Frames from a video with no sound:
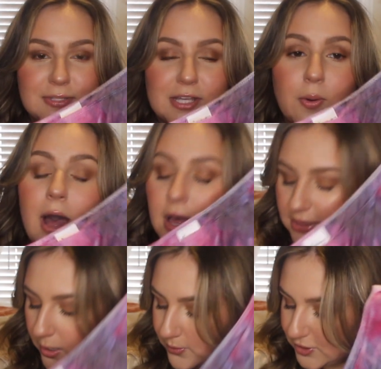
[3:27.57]
So
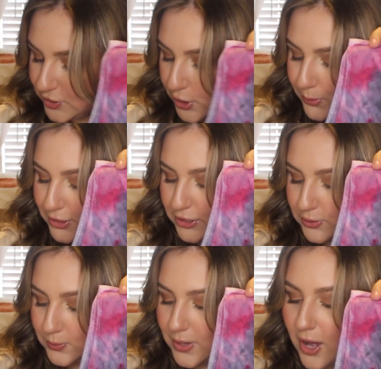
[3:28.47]
that was so cute